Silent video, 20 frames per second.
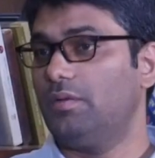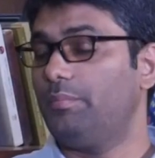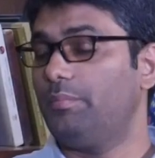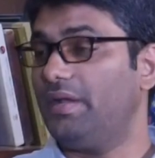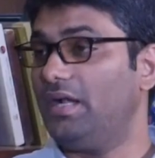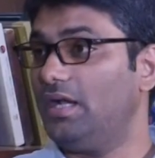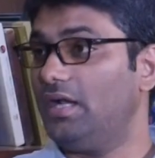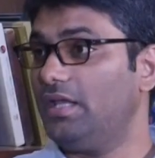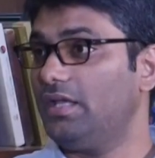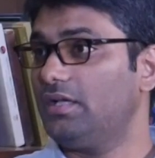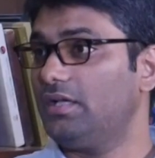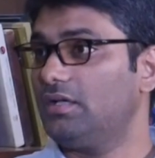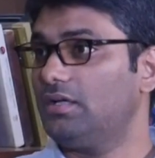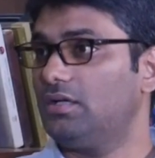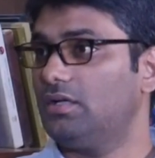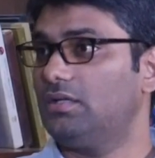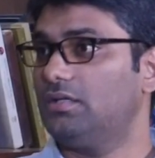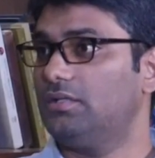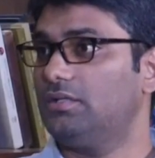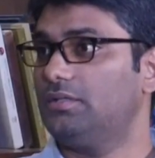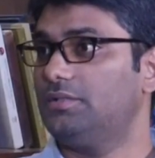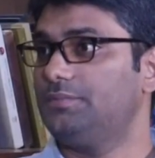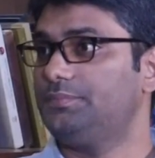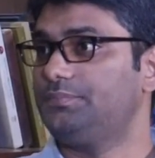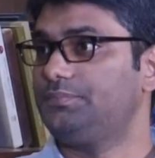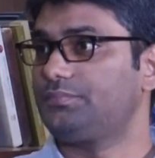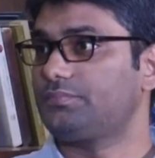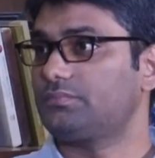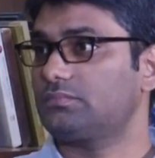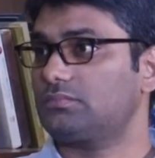are building
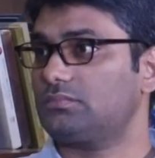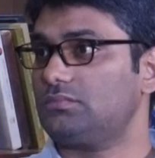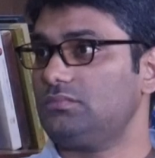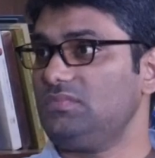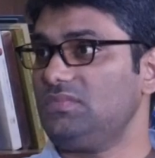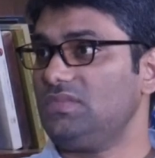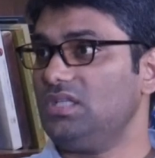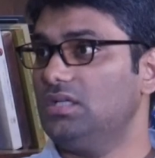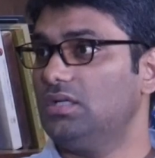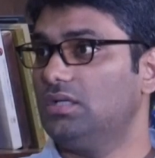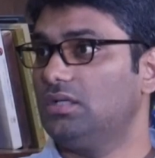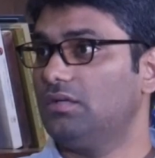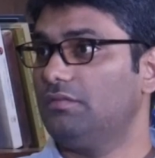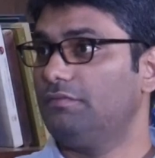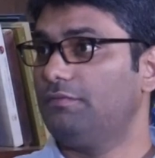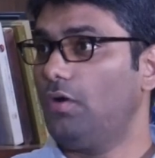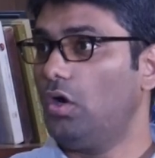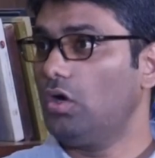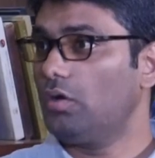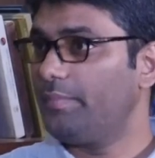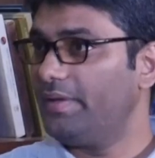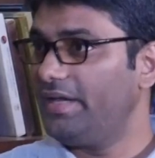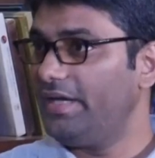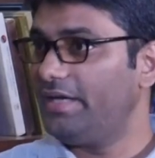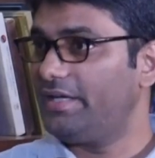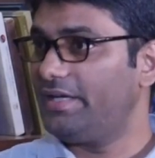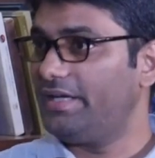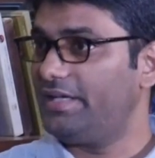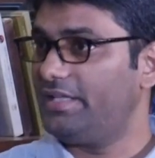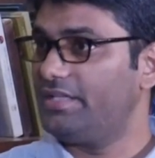a fog
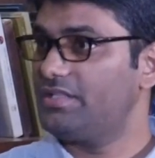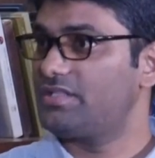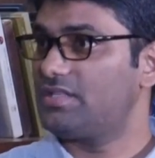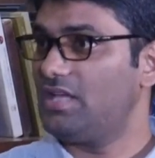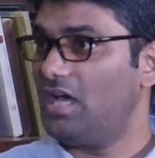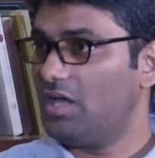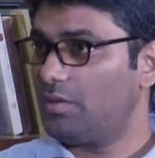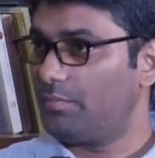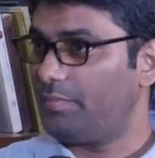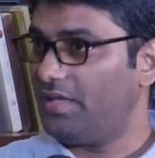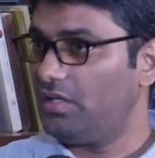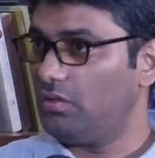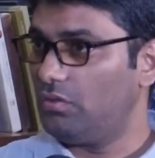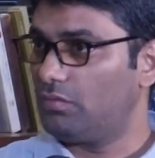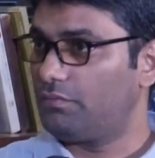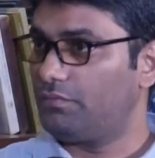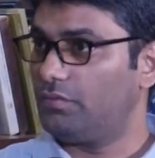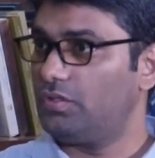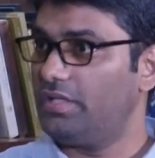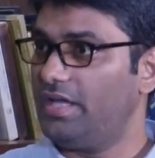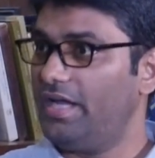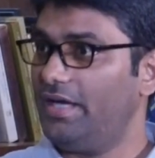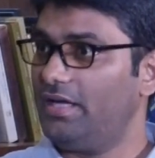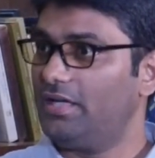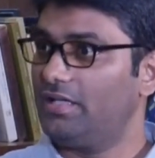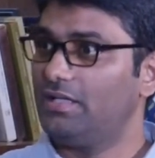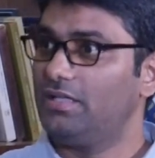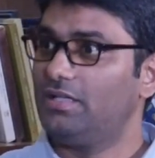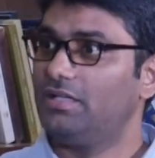penetrating SAR payload for that.